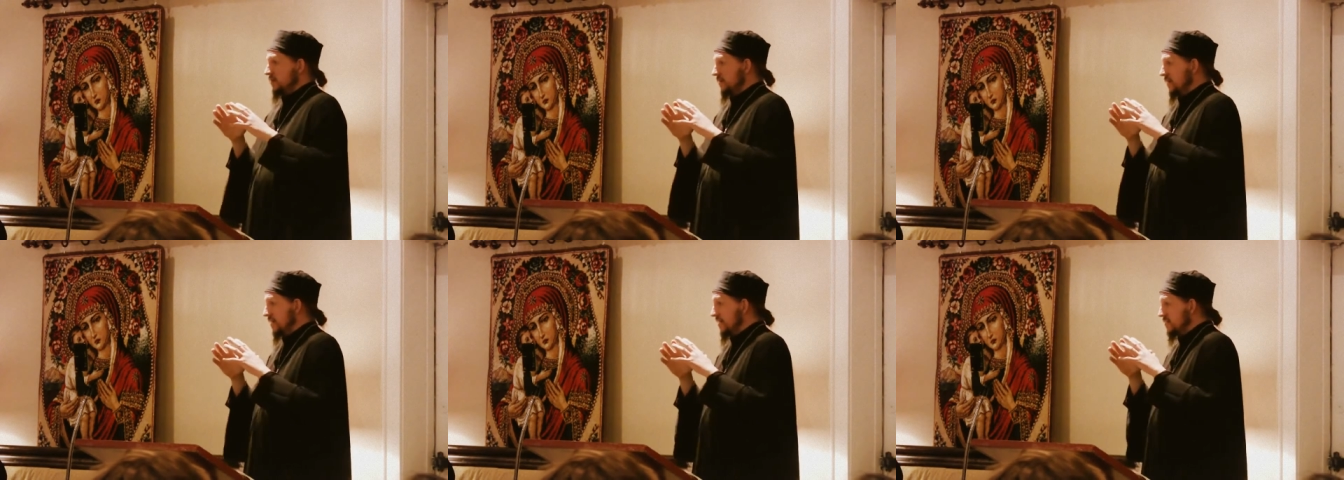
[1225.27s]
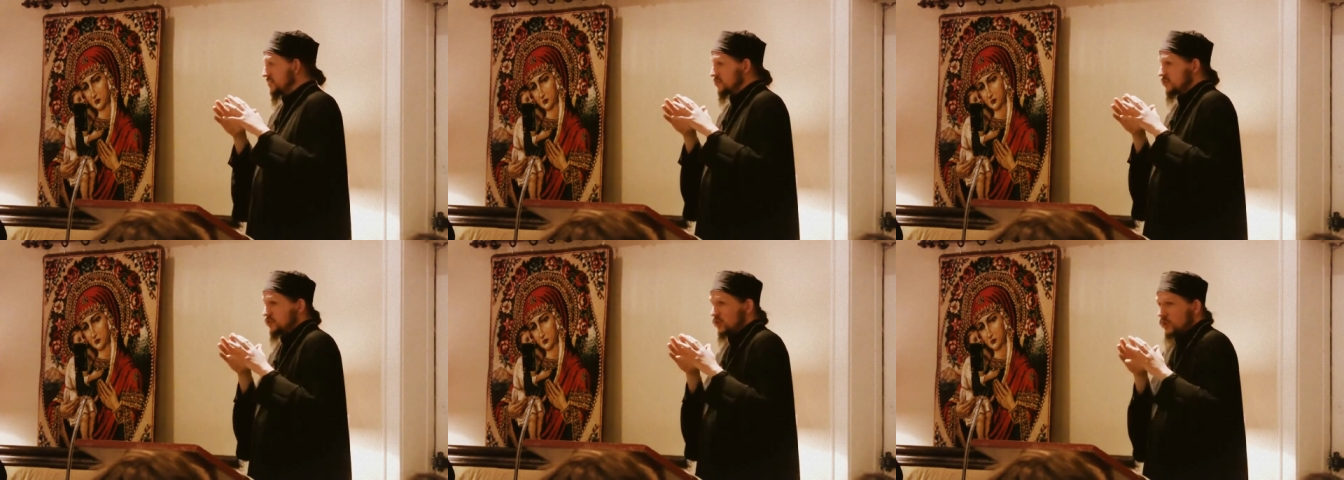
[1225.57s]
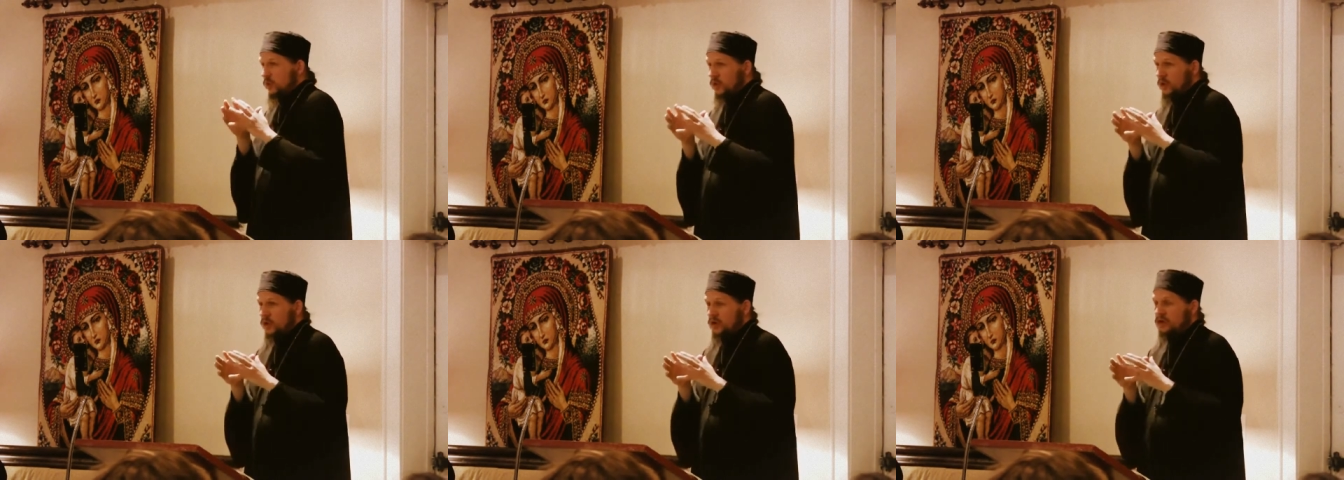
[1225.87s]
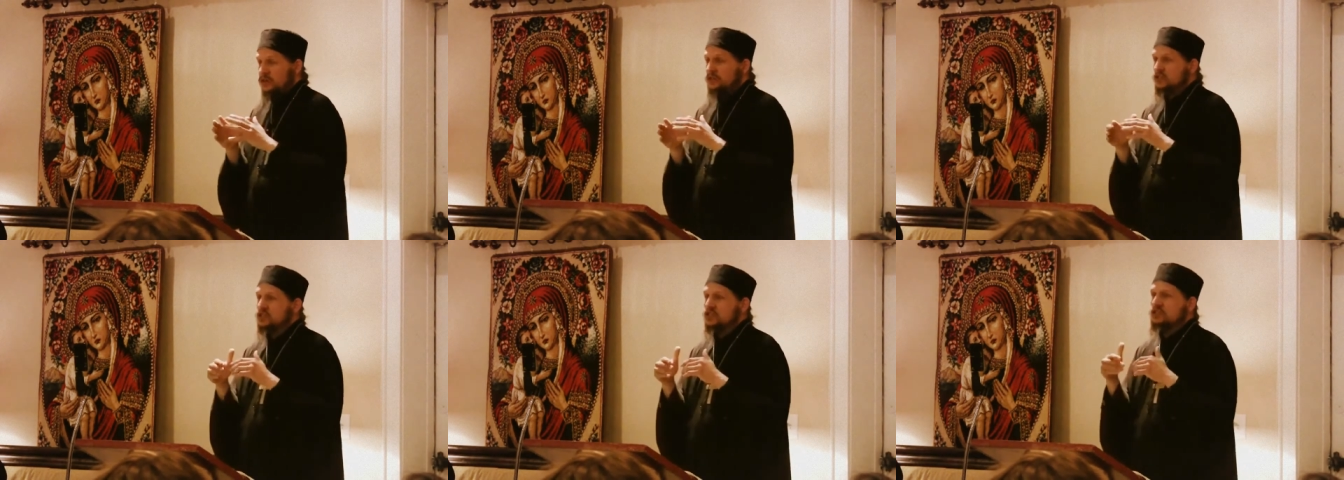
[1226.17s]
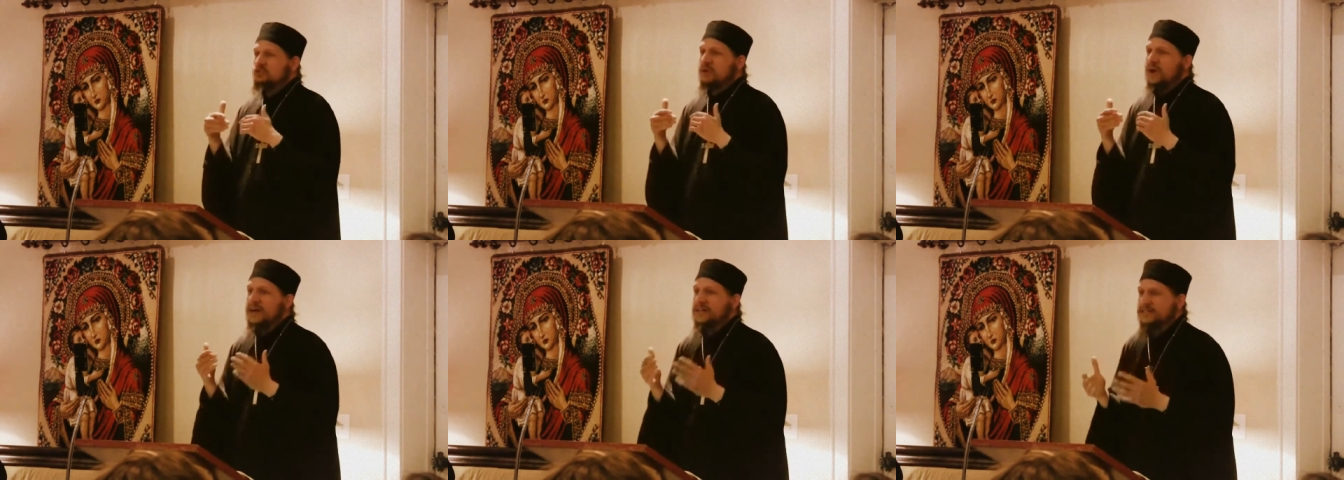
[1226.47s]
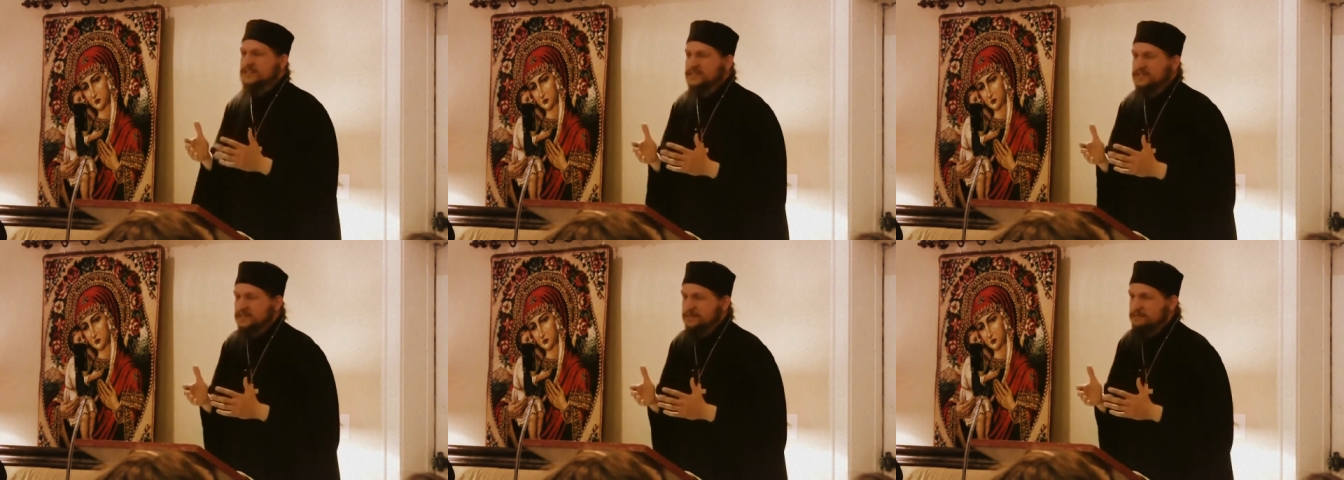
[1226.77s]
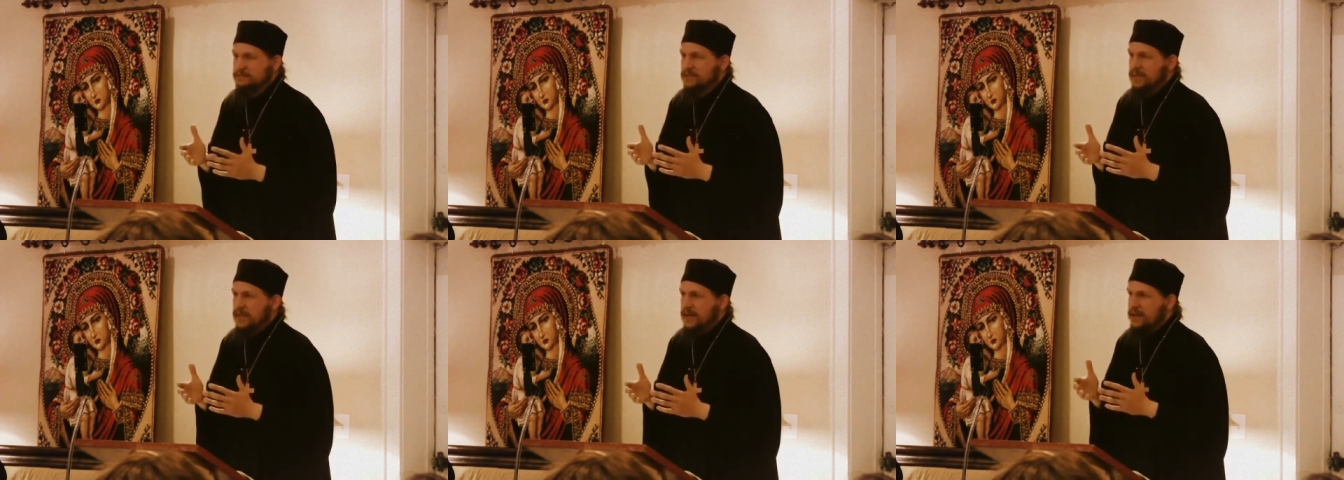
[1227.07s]
in its core, trust.
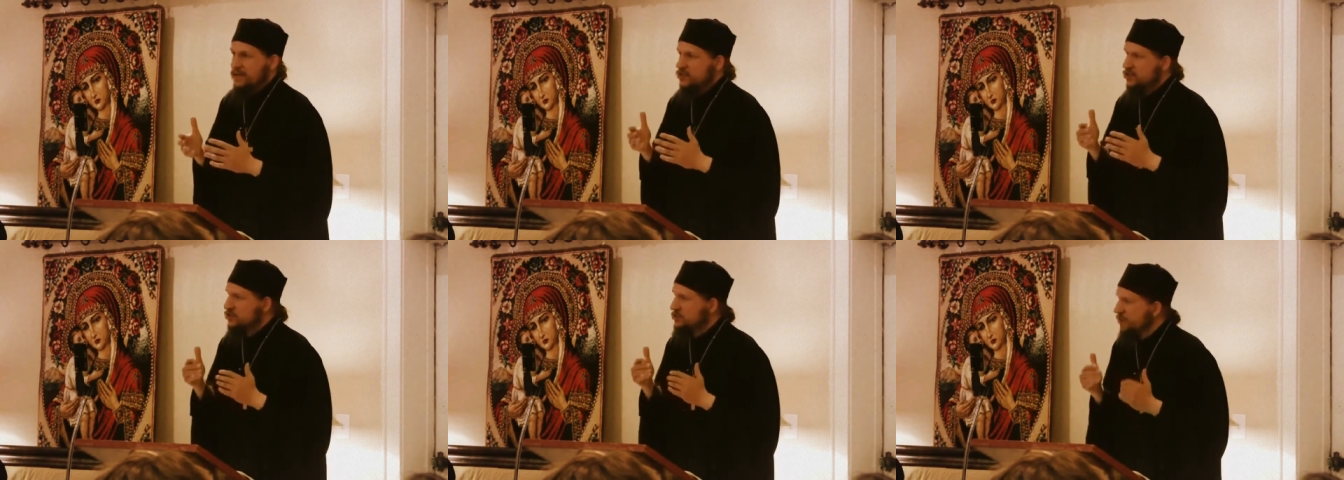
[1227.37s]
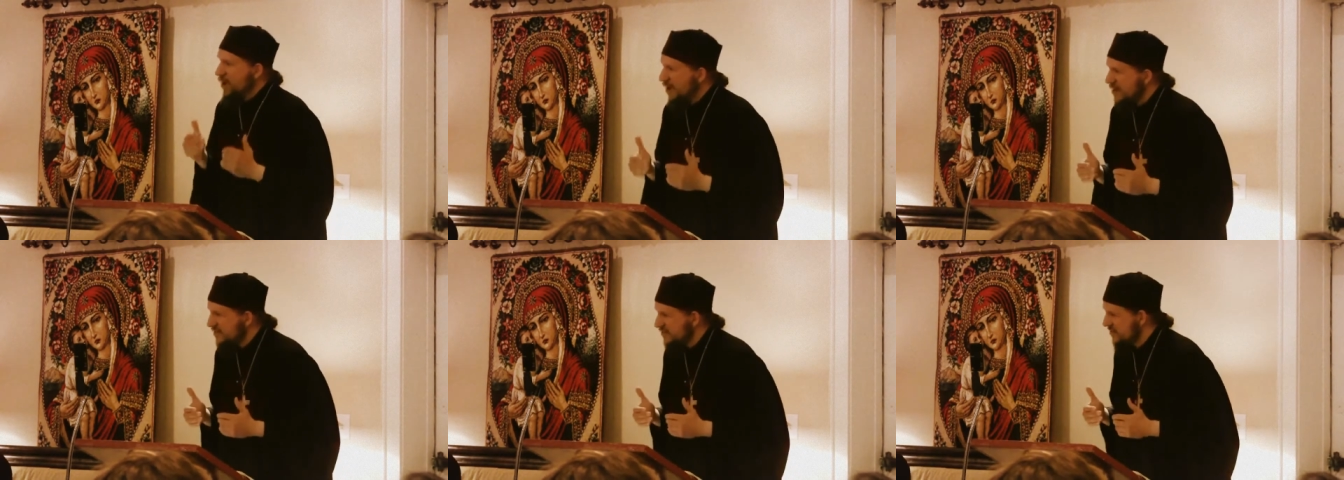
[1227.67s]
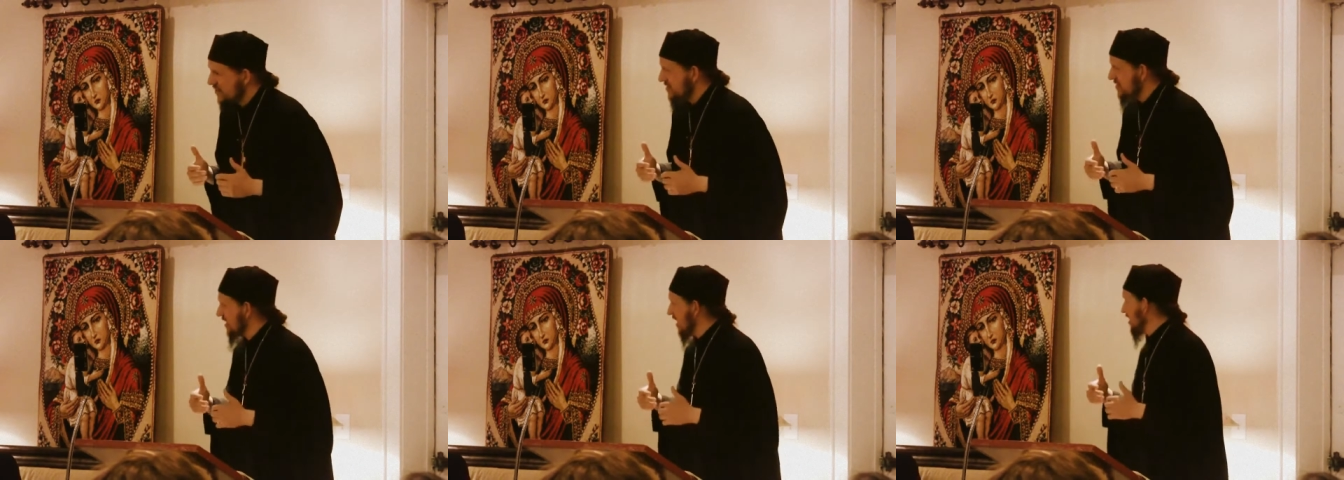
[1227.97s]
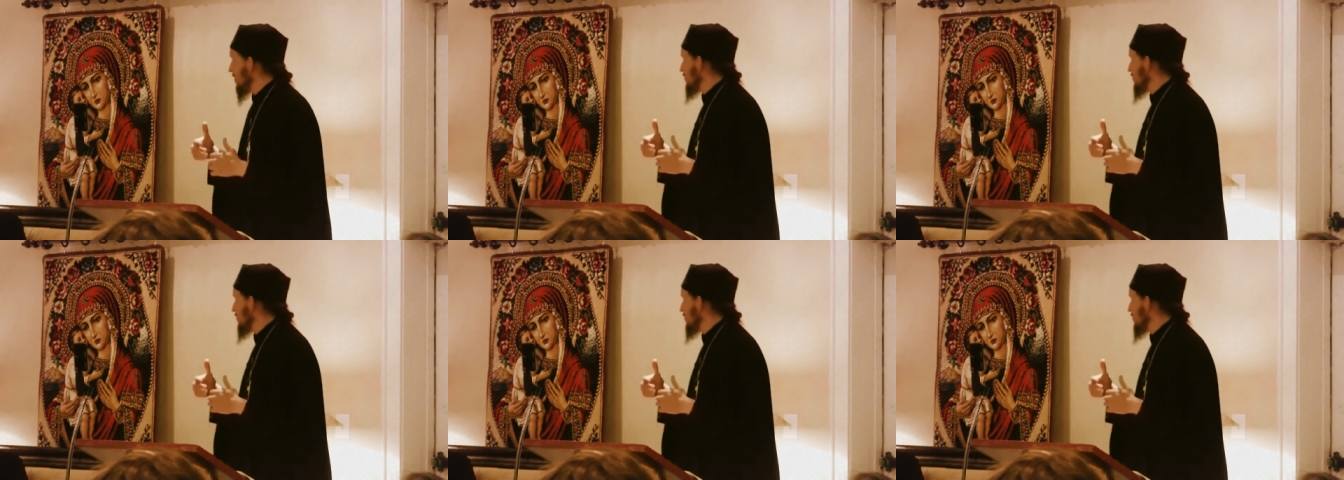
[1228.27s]
And trust is not